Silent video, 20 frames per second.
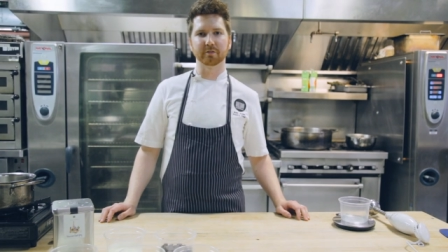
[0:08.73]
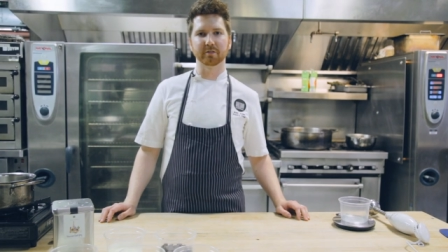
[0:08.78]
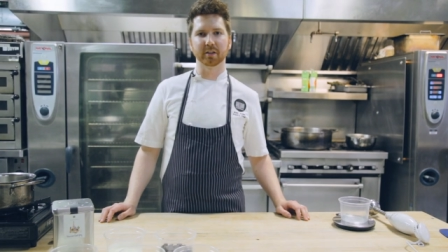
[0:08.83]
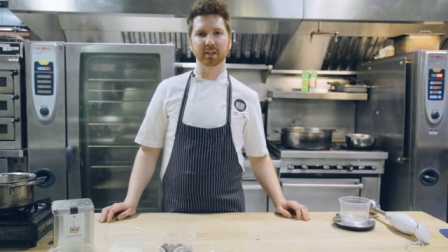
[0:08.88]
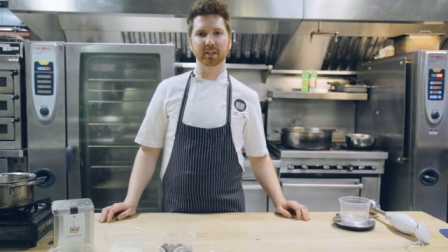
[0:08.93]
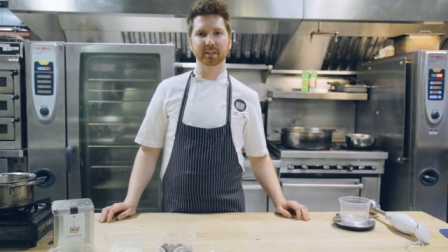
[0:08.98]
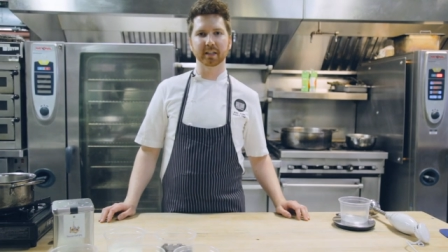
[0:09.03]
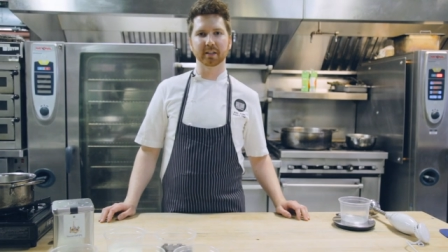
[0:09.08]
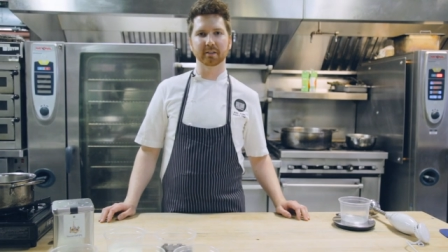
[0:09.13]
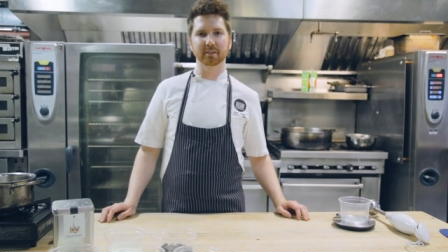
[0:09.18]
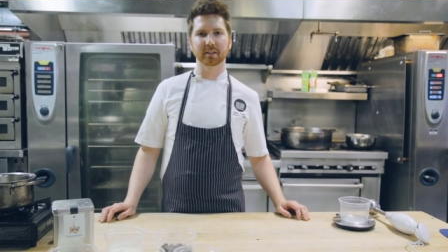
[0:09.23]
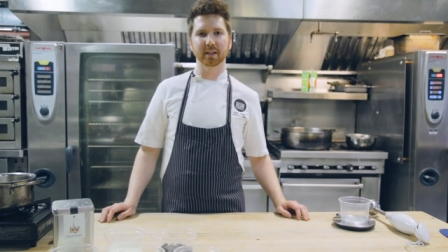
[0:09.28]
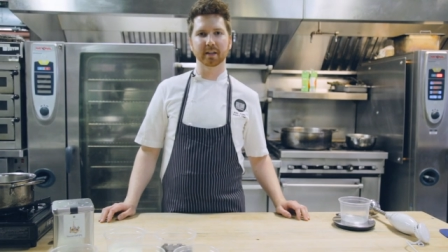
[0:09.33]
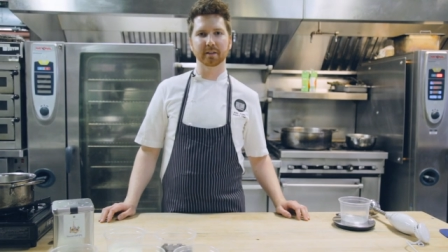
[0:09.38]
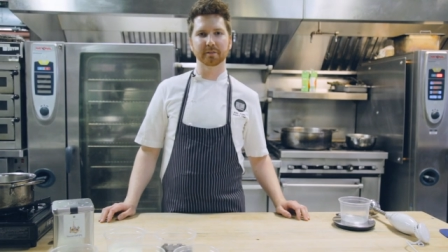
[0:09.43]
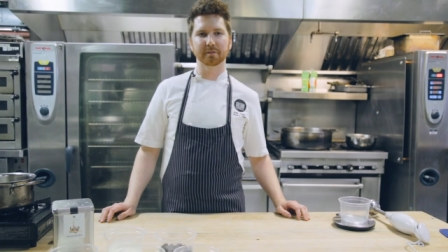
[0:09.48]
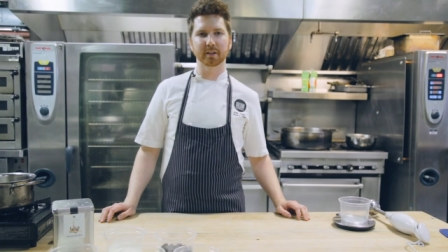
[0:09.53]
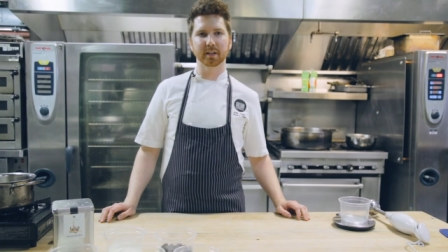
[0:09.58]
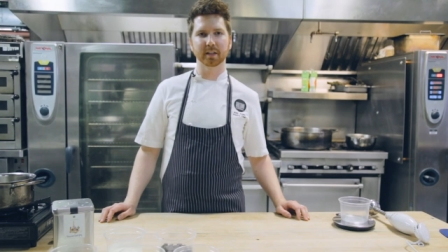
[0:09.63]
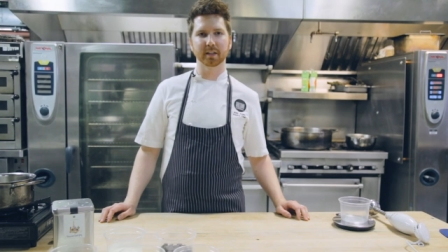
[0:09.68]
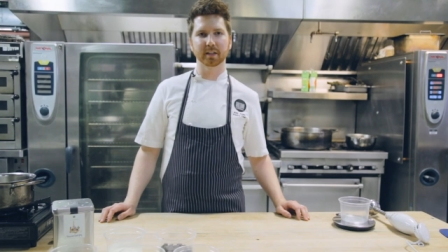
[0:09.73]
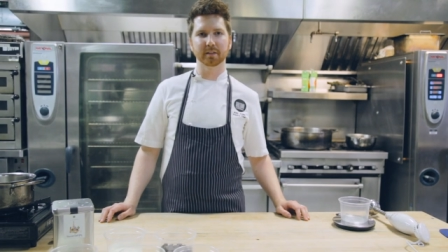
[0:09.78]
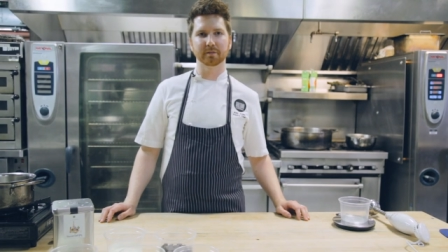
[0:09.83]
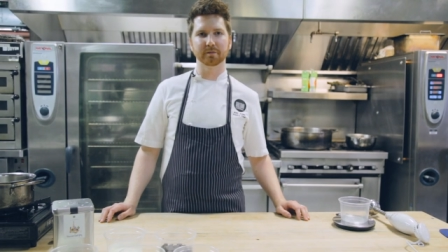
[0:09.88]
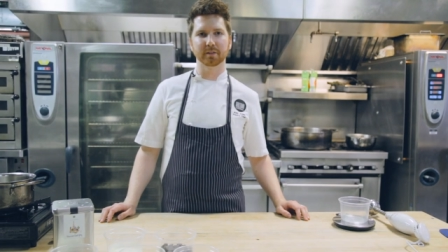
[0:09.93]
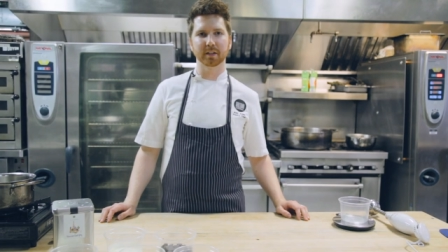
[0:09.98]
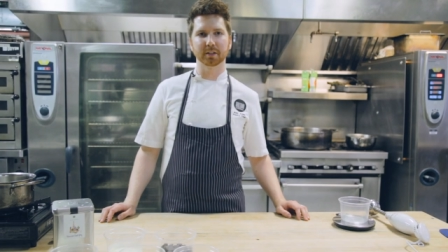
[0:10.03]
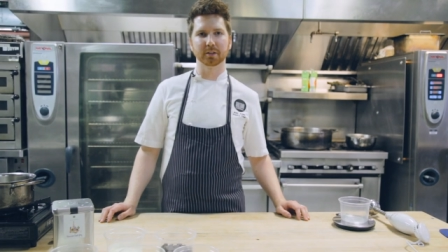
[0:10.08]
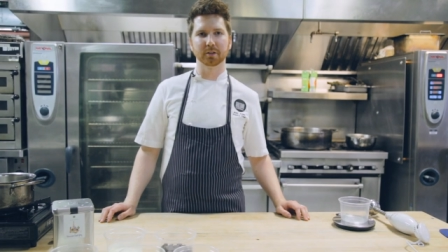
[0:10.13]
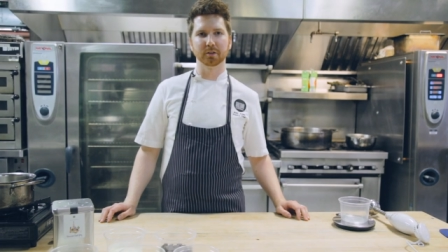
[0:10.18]
Railtown Cafe in
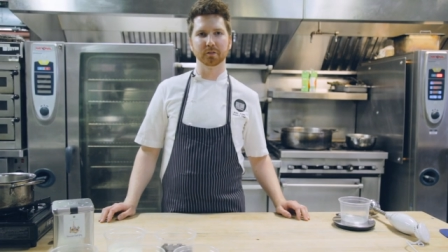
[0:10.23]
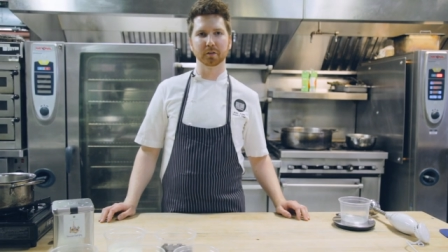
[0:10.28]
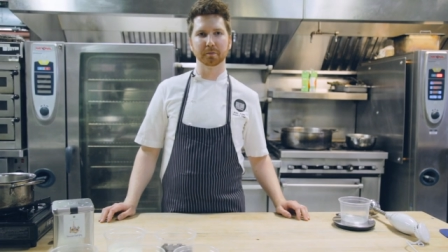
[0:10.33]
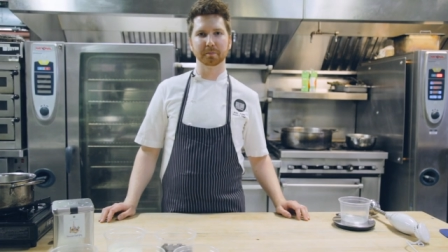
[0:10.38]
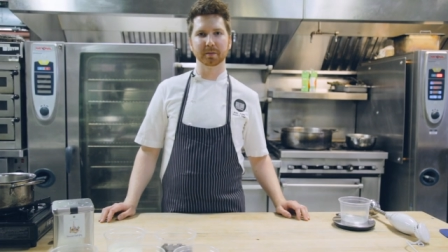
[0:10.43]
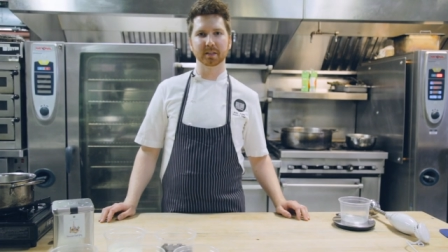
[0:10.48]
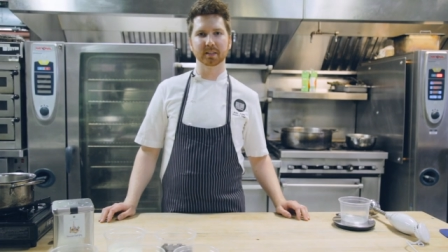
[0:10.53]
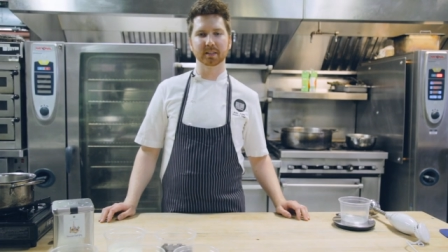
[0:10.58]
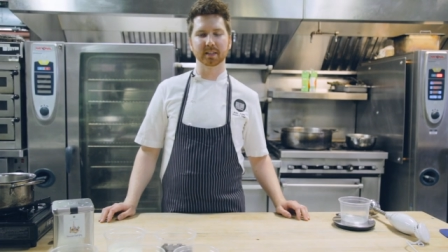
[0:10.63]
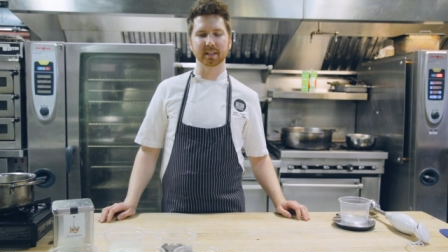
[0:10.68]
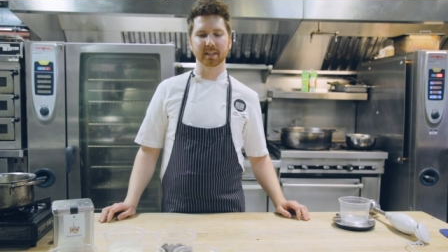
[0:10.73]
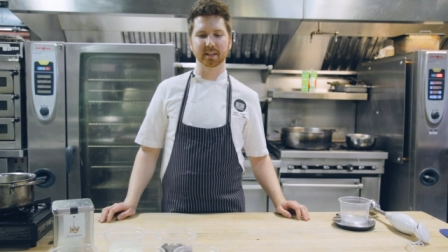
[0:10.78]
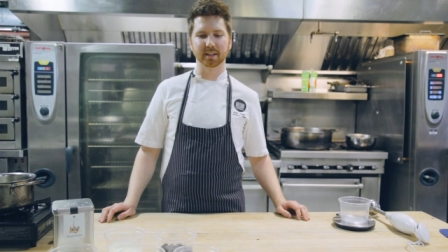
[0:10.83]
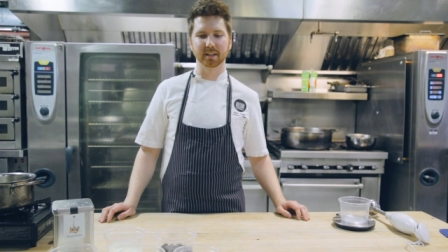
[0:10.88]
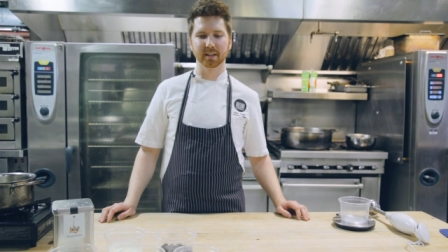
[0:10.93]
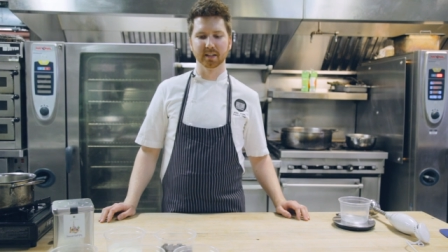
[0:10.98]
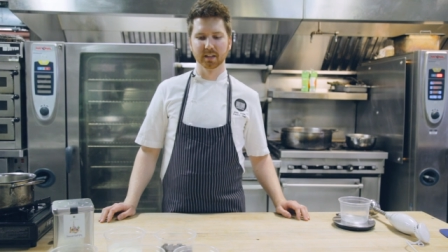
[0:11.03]
Vancouver, BC.